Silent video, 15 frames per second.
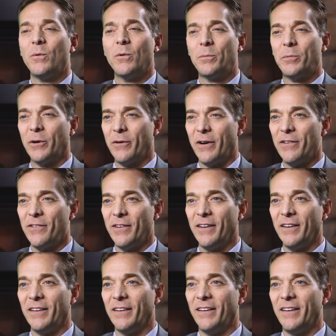We're
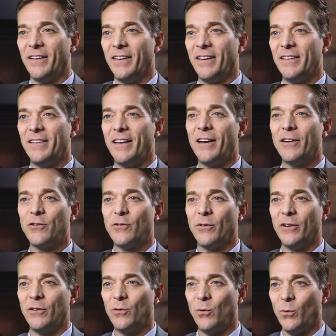progressing in
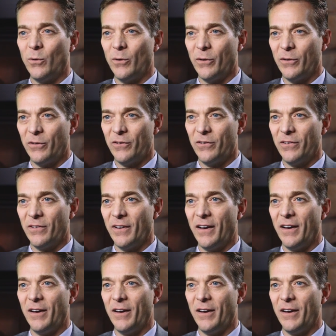dentistry towards